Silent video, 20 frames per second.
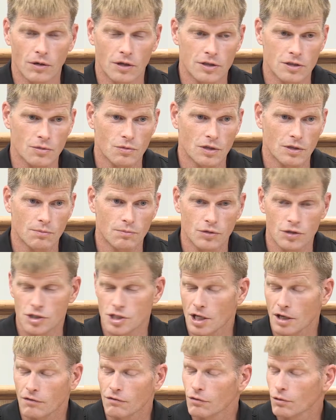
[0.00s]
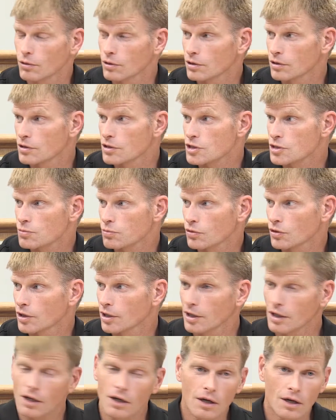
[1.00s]
as we project forward to the
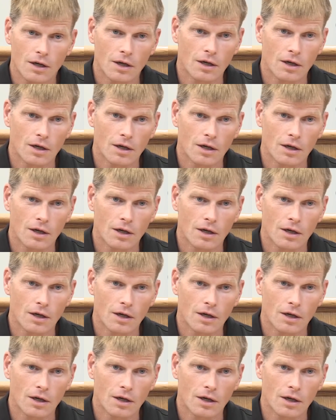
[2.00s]
spring.